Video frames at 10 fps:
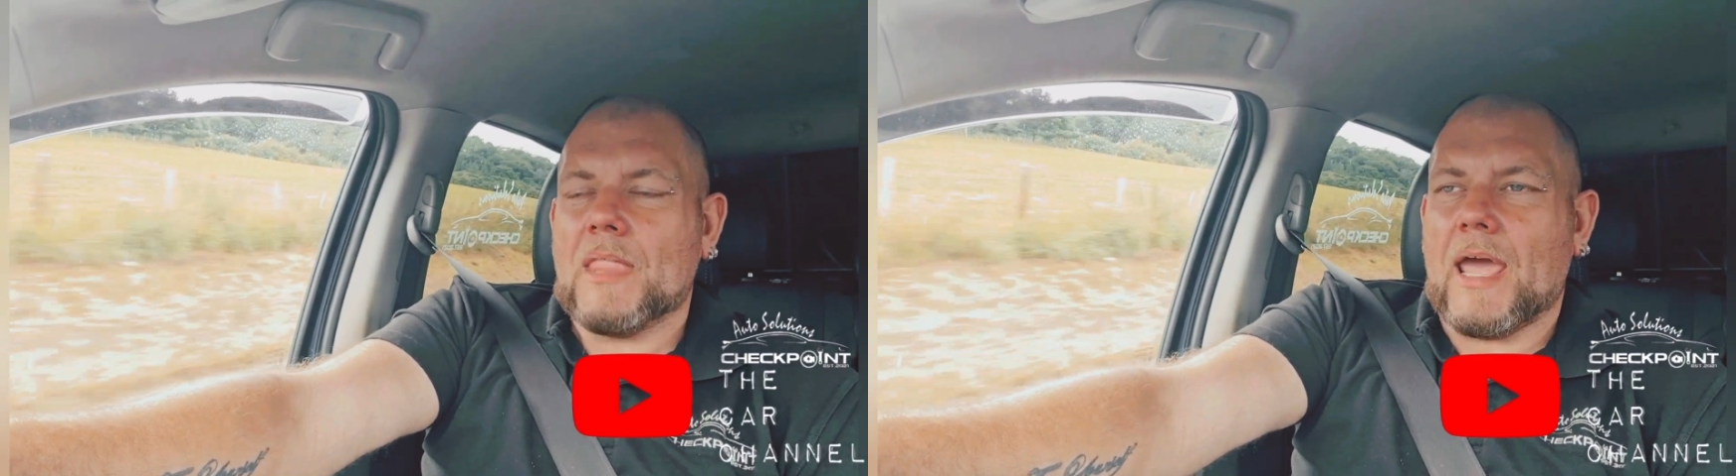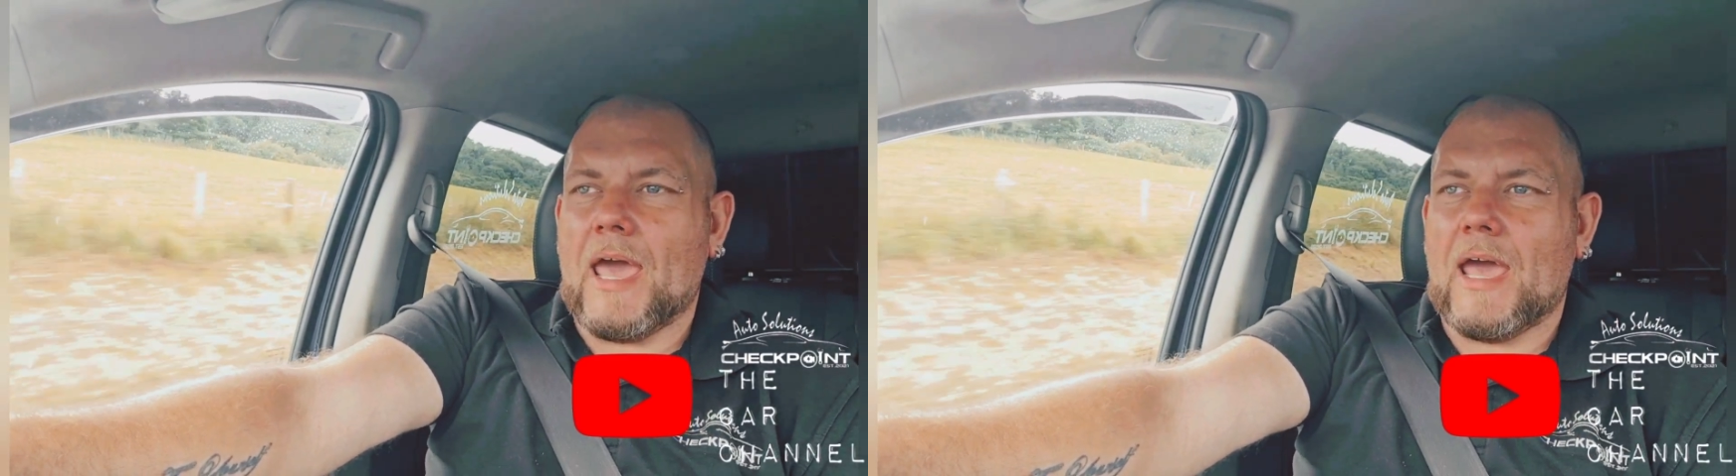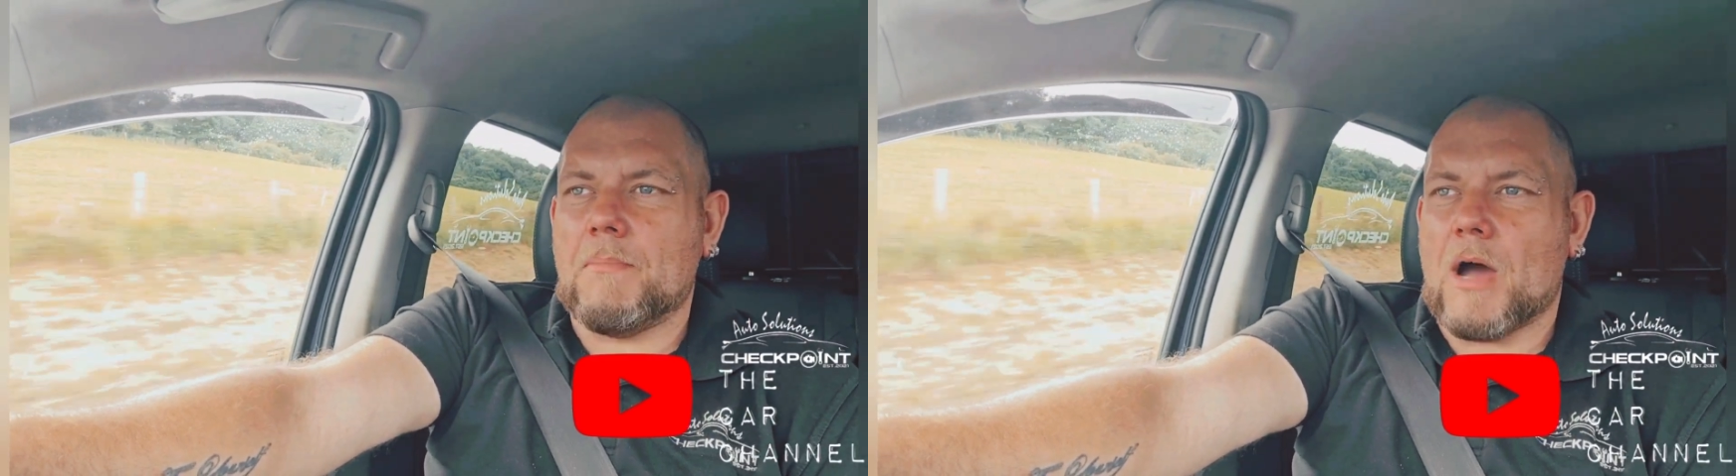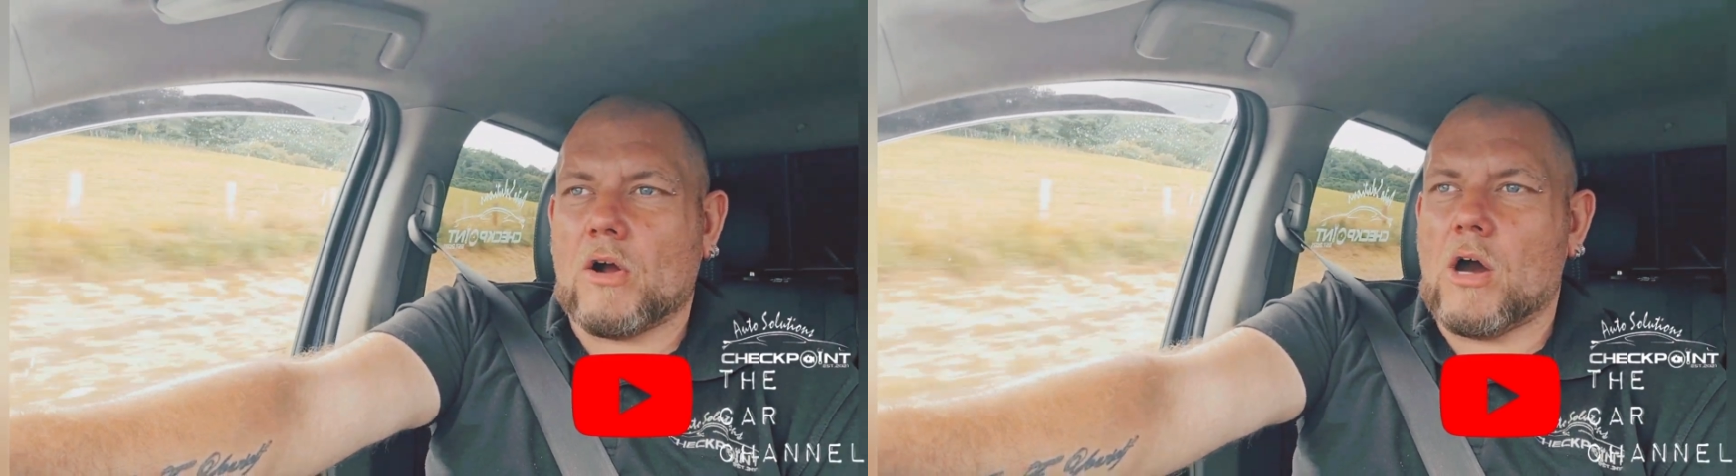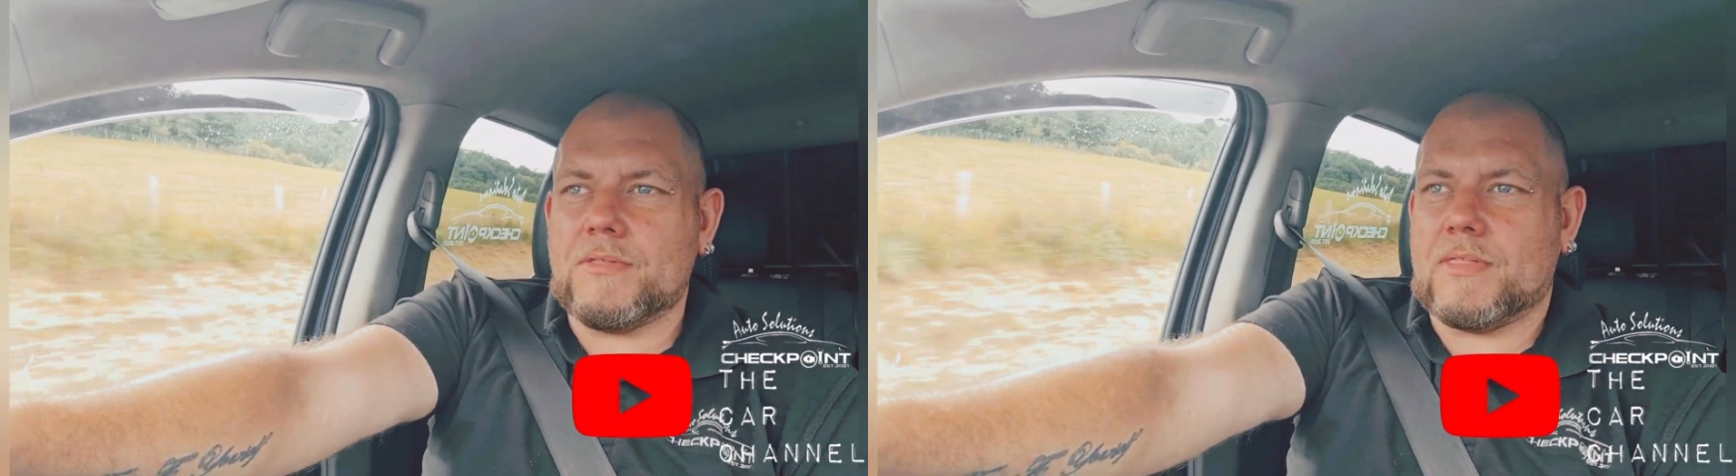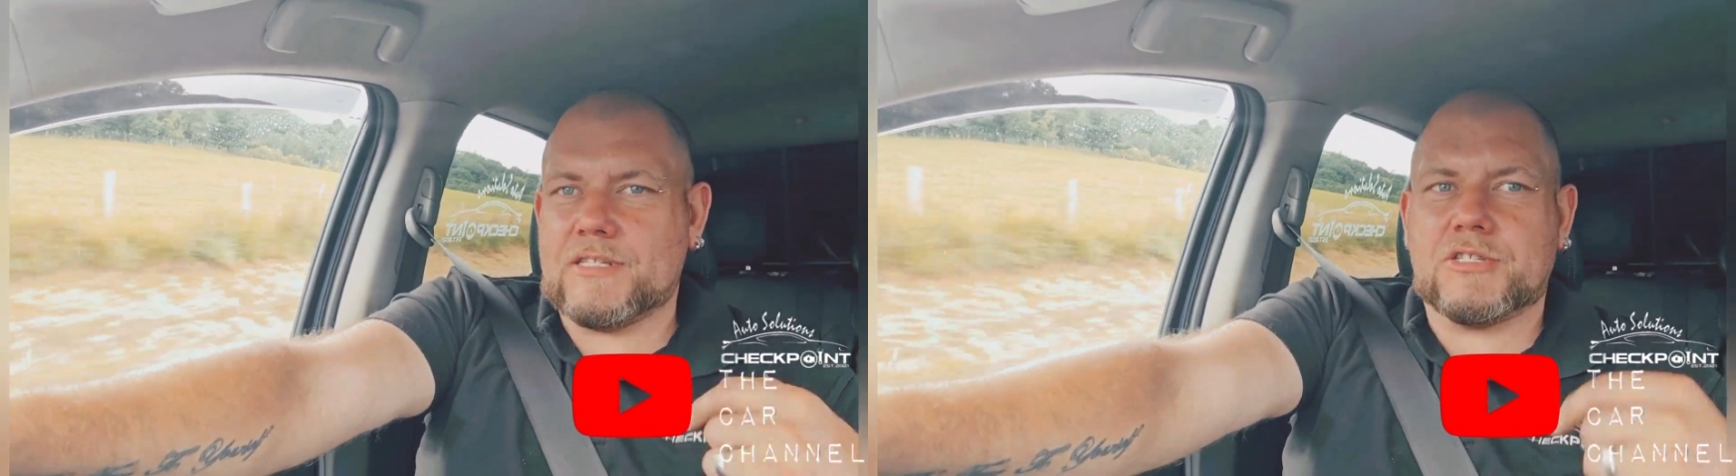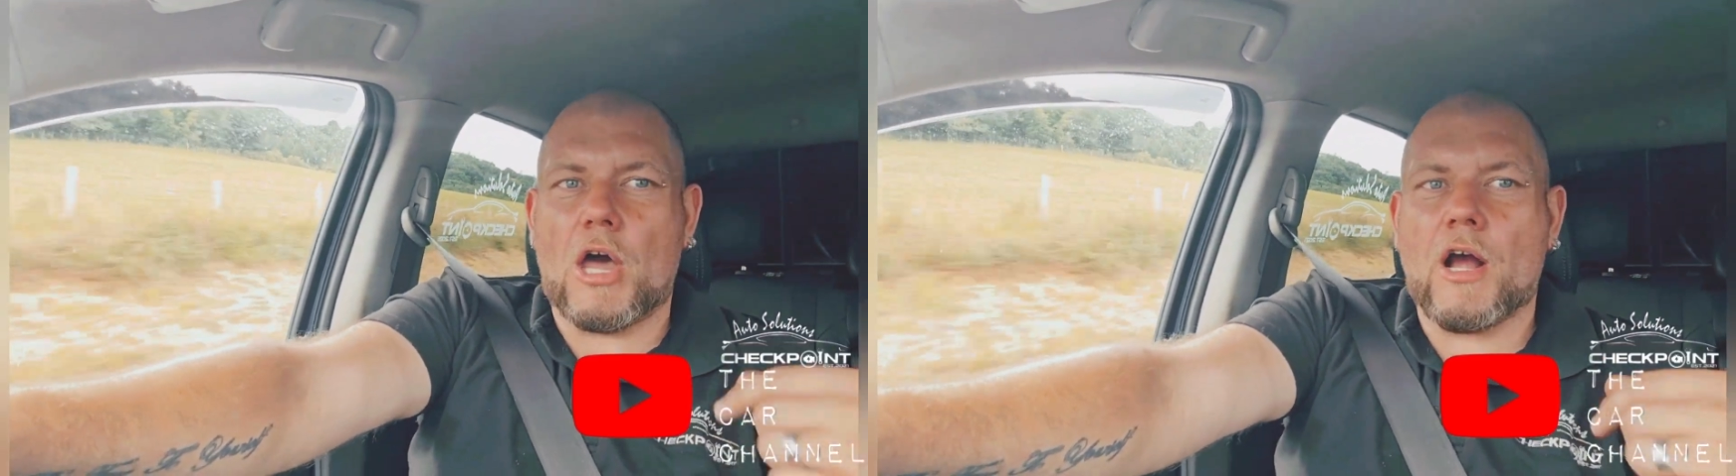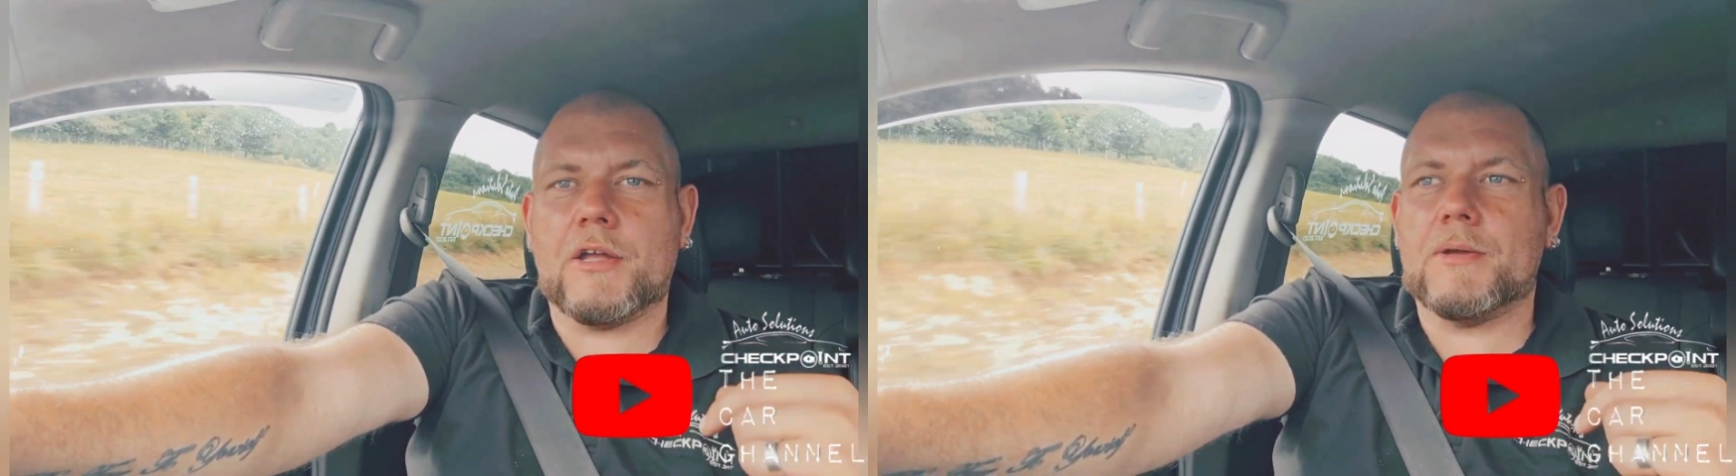Um, I got this
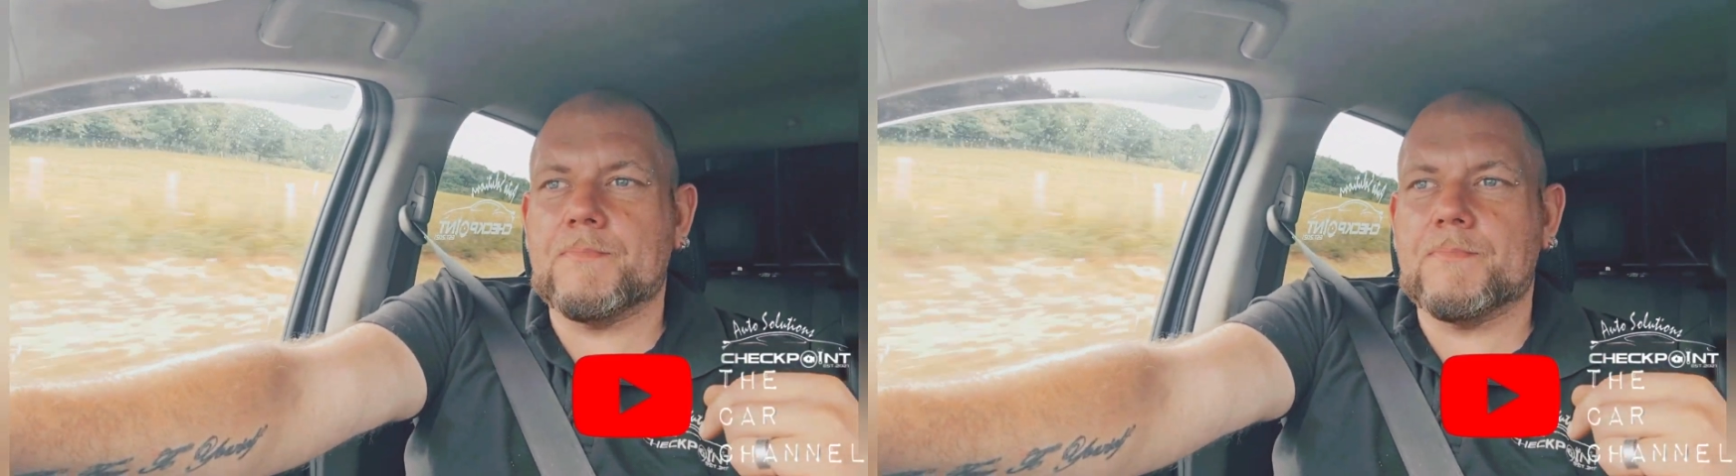stuck